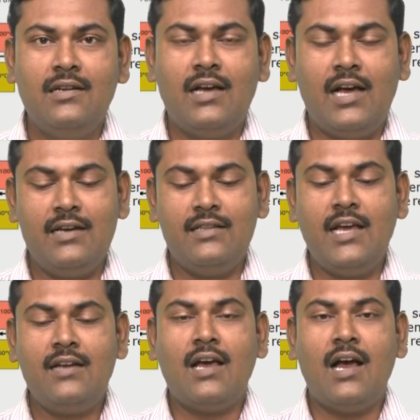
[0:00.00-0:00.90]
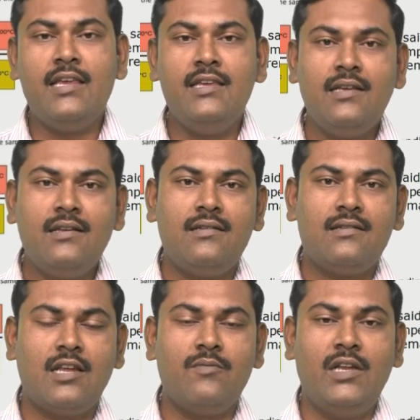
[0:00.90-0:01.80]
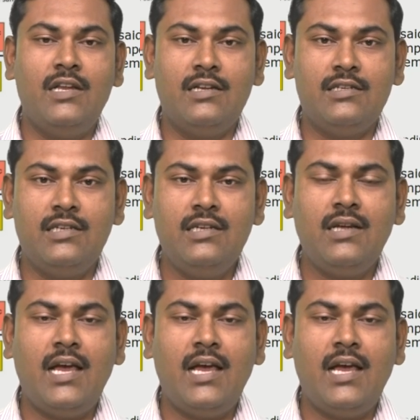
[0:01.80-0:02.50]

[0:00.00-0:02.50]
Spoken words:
and that higher thermal energy